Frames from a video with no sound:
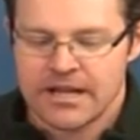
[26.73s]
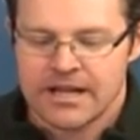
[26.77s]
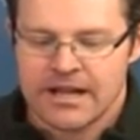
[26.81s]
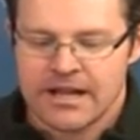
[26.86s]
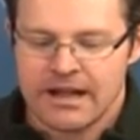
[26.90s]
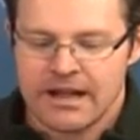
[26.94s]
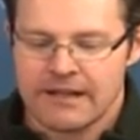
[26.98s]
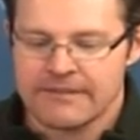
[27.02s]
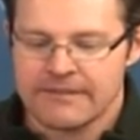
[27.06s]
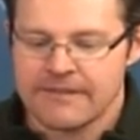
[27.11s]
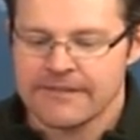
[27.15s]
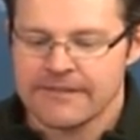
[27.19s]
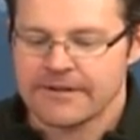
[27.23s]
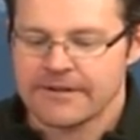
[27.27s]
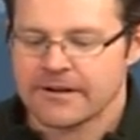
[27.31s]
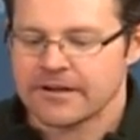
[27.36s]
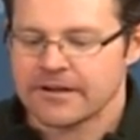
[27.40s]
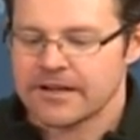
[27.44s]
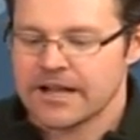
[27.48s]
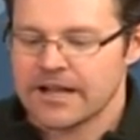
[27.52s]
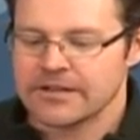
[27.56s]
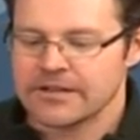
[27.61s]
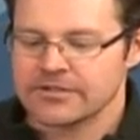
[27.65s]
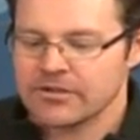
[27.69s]
and then they're going
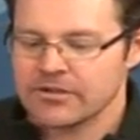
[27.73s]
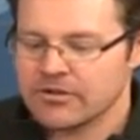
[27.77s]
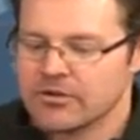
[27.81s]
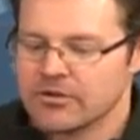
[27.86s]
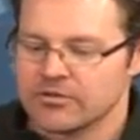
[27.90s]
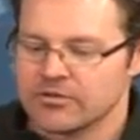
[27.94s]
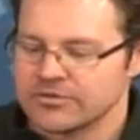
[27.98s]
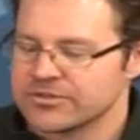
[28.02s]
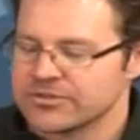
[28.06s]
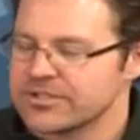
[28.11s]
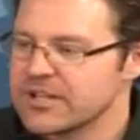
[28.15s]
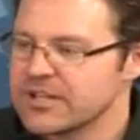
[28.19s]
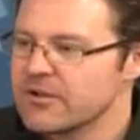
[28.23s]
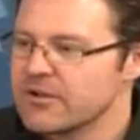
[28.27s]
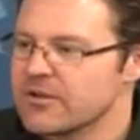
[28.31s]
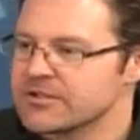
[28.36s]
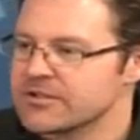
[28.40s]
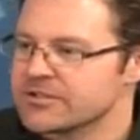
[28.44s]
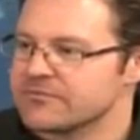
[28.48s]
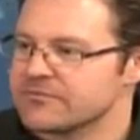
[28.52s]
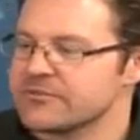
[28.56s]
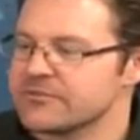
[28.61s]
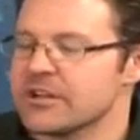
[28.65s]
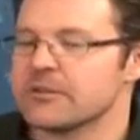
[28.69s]
to enter a whole sequence
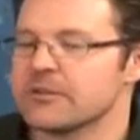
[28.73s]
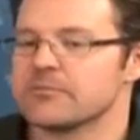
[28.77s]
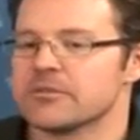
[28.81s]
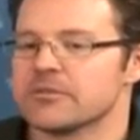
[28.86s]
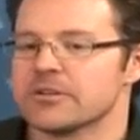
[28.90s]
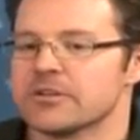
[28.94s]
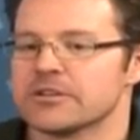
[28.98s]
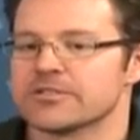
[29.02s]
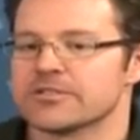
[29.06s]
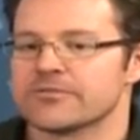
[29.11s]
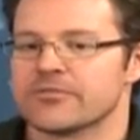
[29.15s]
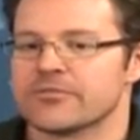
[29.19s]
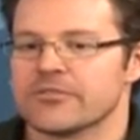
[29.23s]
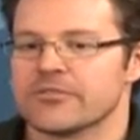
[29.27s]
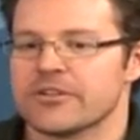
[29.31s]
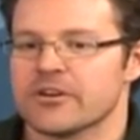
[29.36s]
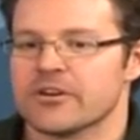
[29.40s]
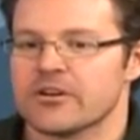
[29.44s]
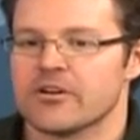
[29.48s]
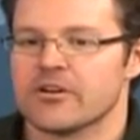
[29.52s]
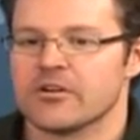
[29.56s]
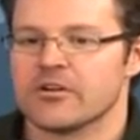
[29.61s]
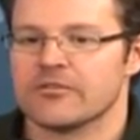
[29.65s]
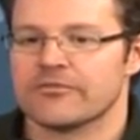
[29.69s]
of numbers for
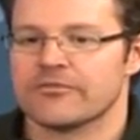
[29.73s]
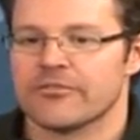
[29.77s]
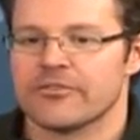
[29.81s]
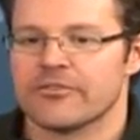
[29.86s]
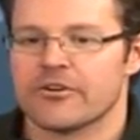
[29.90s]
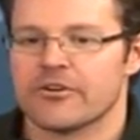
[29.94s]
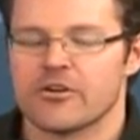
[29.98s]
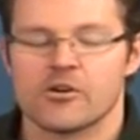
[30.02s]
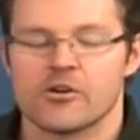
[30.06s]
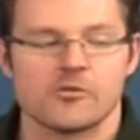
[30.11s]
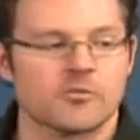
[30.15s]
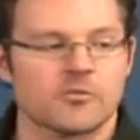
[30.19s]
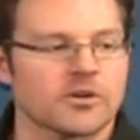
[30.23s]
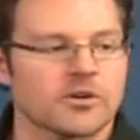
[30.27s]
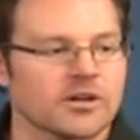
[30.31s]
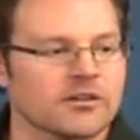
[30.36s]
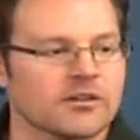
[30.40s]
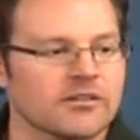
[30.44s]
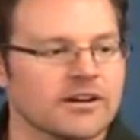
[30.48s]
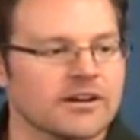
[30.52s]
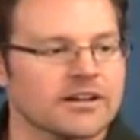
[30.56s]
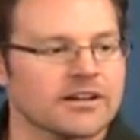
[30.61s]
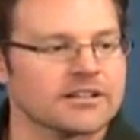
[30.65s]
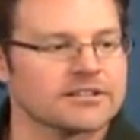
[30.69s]
their homework
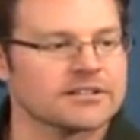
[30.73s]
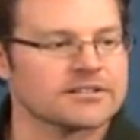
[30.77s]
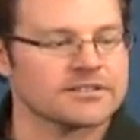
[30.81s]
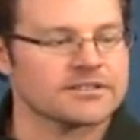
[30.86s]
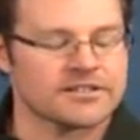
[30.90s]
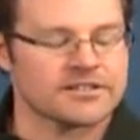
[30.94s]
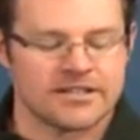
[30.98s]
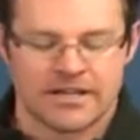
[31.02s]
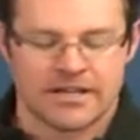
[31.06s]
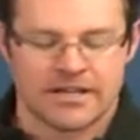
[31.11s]
grades.